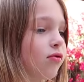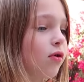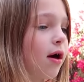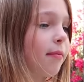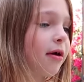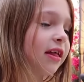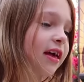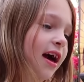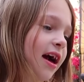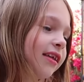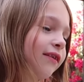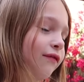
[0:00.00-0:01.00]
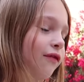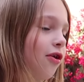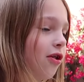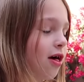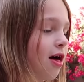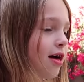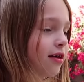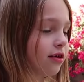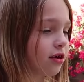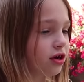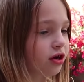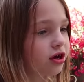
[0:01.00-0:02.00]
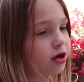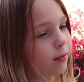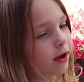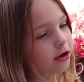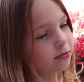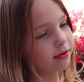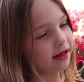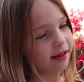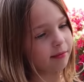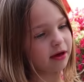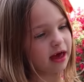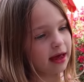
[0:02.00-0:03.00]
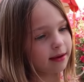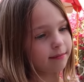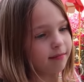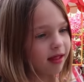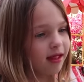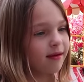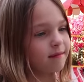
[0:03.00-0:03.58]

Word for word: You know what? I'm getting kind of full. Should we go play some games?